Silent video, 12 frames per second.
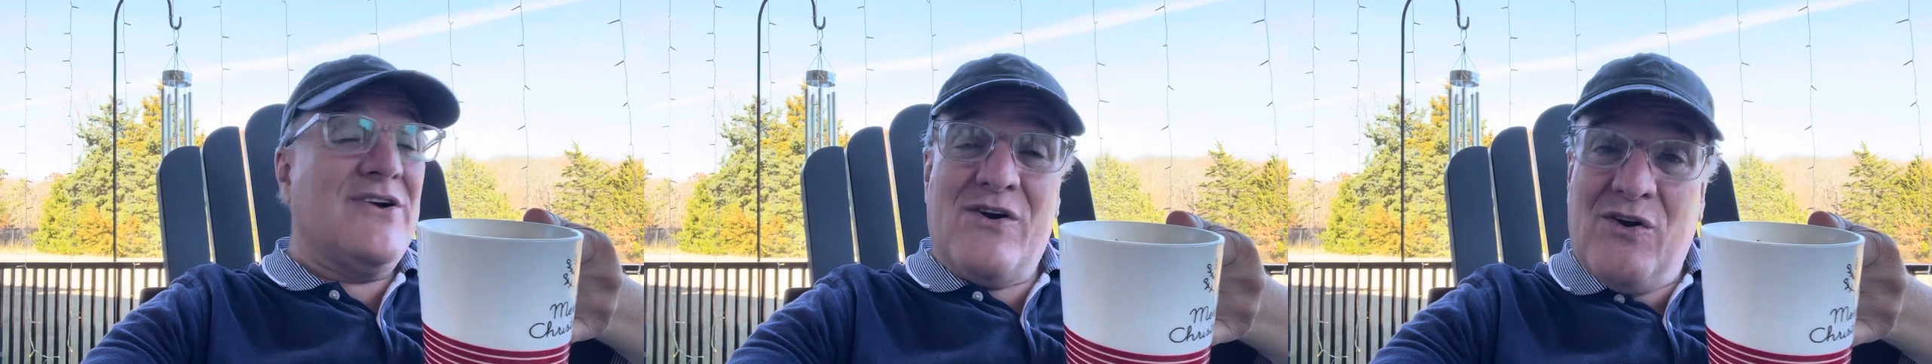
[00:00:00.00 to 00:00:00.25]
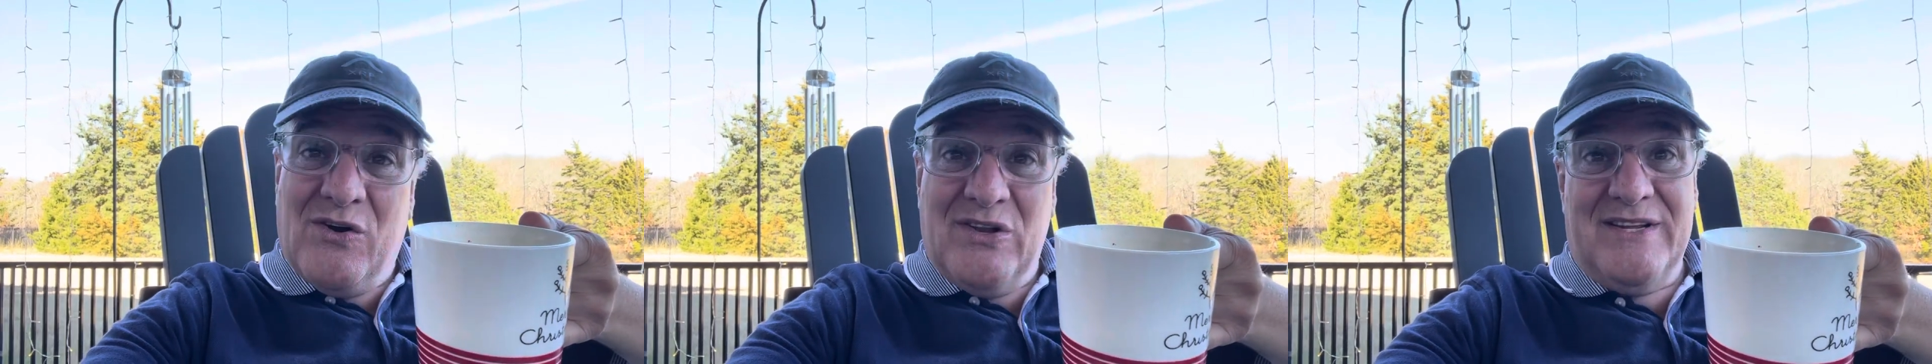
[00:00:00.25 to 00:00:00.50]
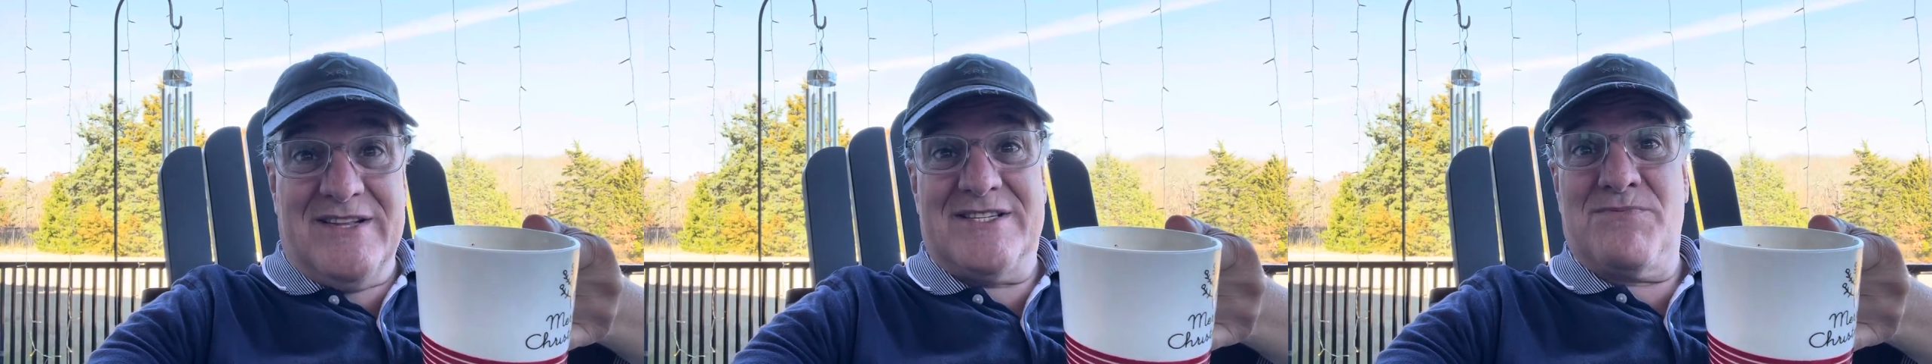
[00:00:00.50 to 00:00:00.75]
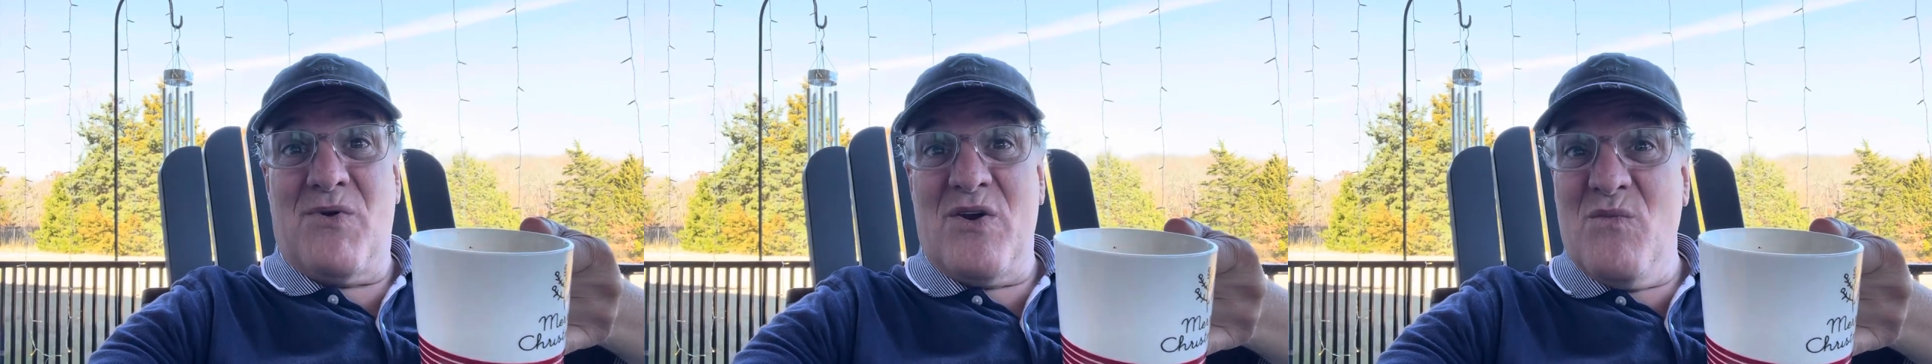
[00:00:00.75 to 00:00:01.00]
early
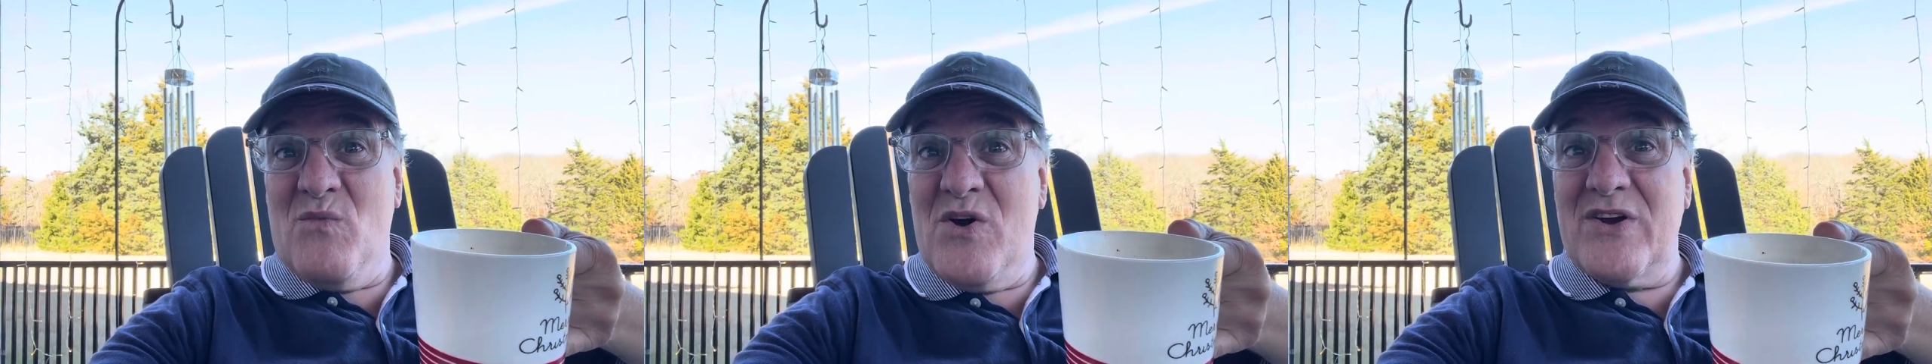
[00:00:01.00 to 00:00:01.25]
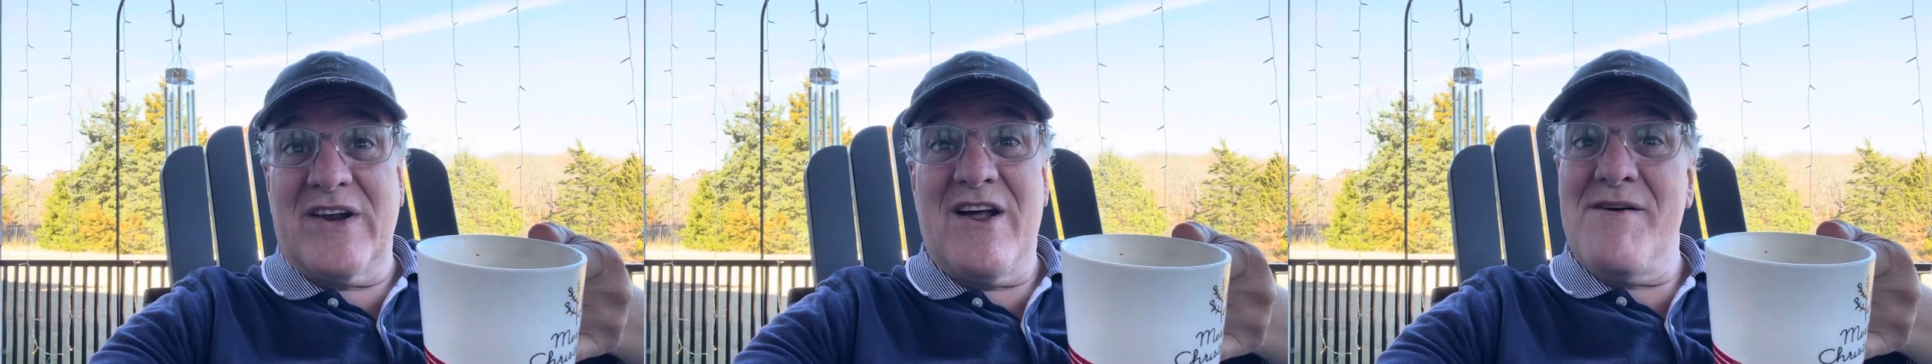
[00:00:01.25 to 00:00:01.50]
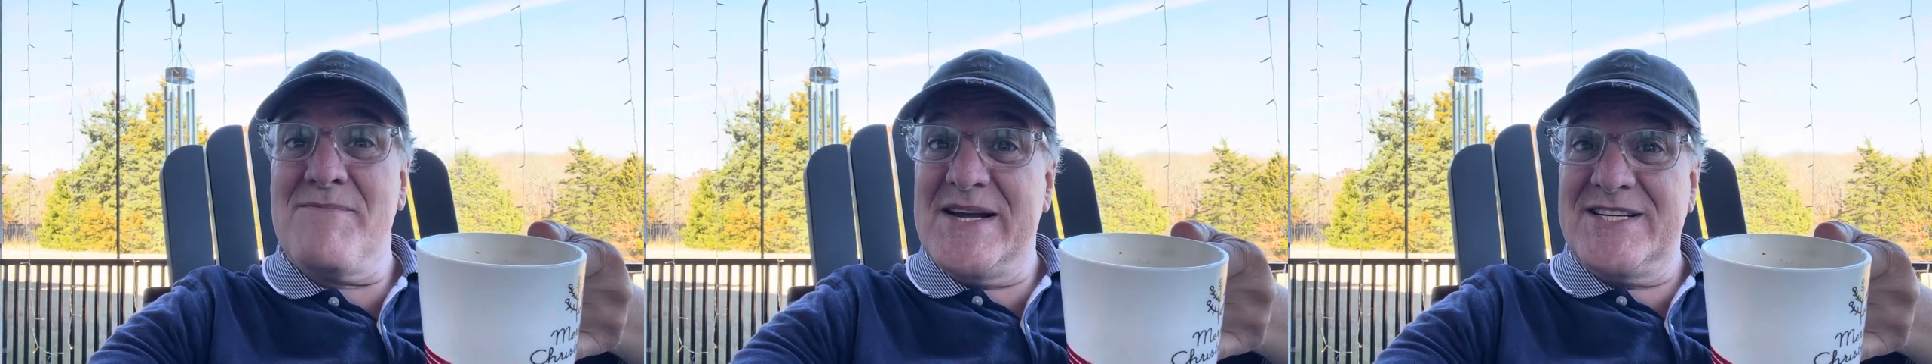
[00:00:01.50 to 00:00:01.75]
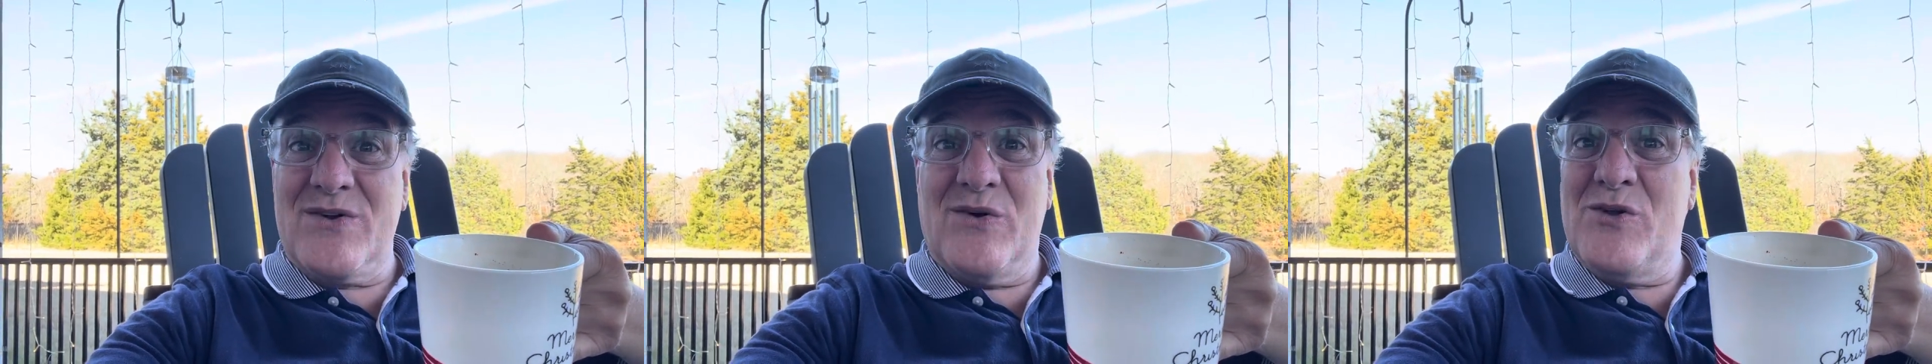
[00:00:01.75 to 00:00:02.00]
this morning working on my
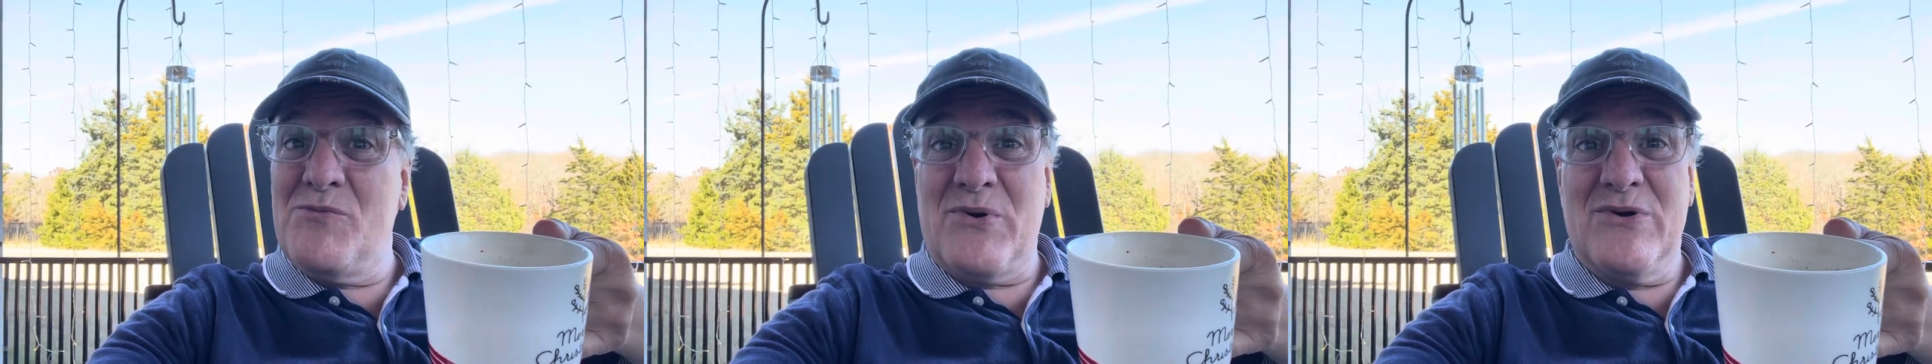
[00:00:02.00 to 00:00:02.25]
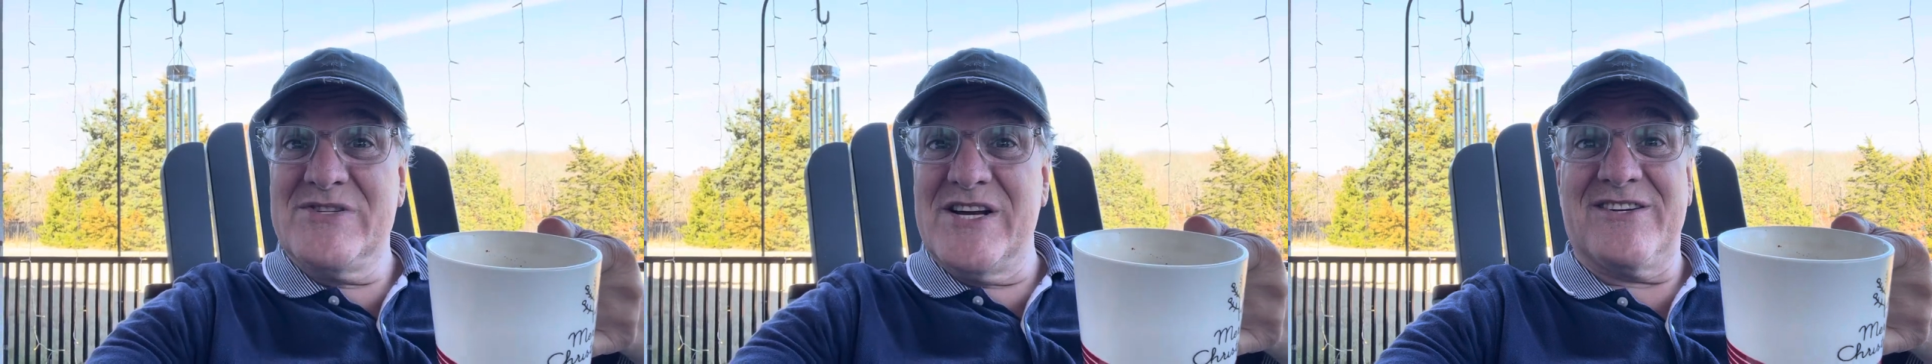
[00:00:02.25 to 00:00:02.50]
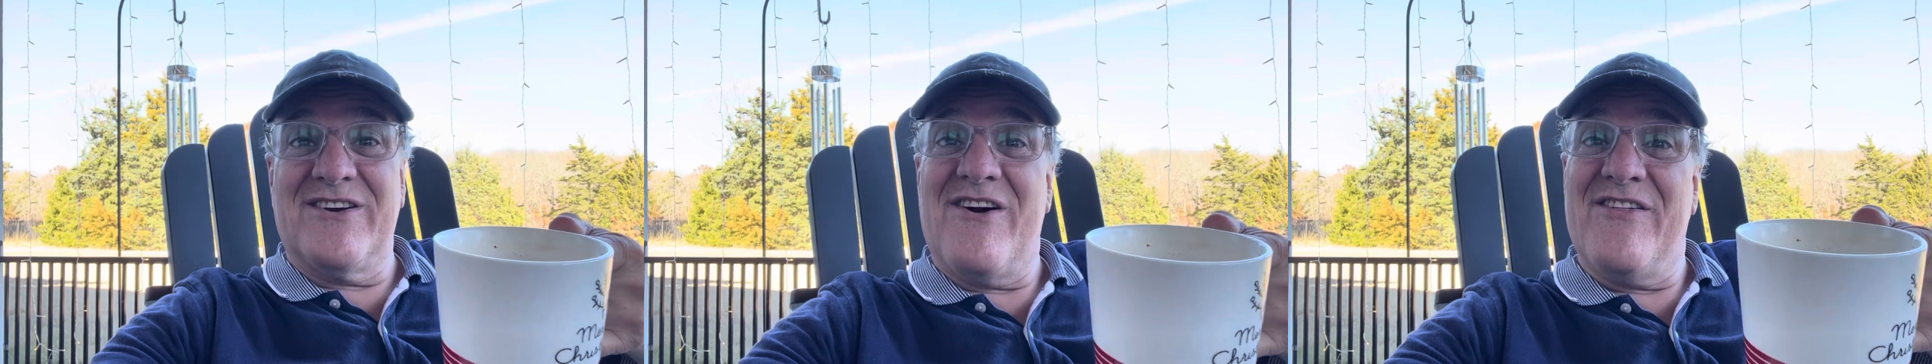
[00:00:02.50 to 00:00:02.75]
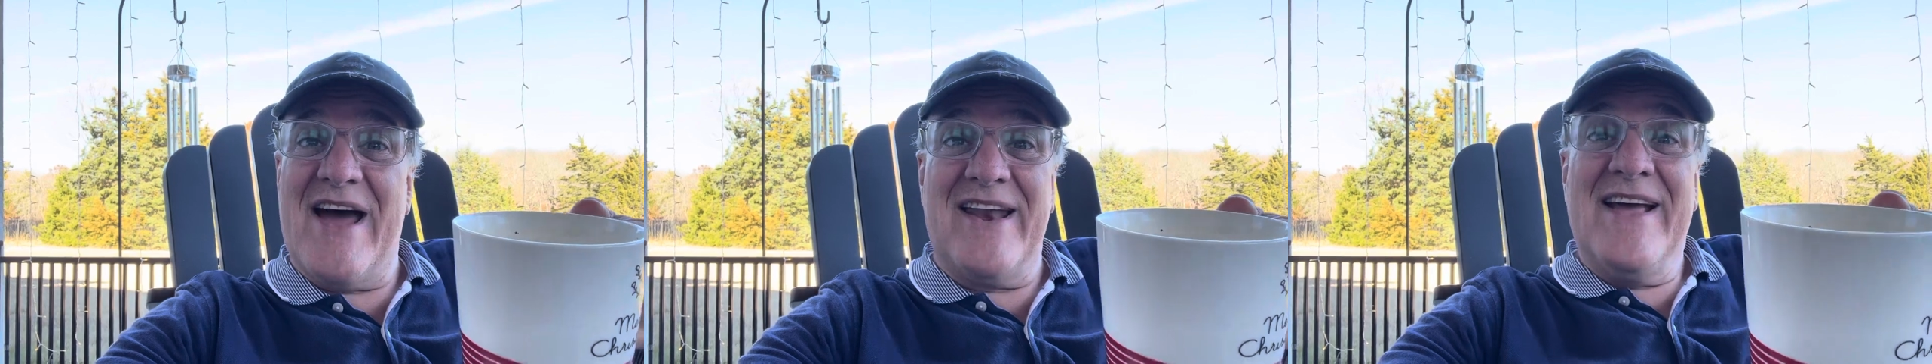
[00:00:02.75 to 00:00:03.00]
solar project and all
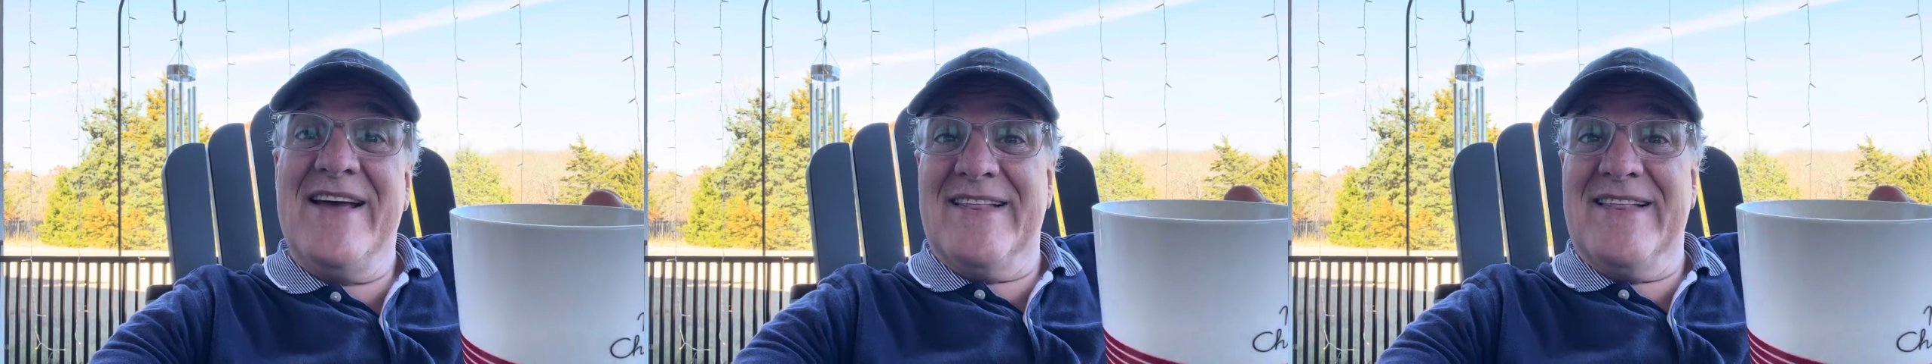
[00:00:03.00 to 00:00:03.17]
that.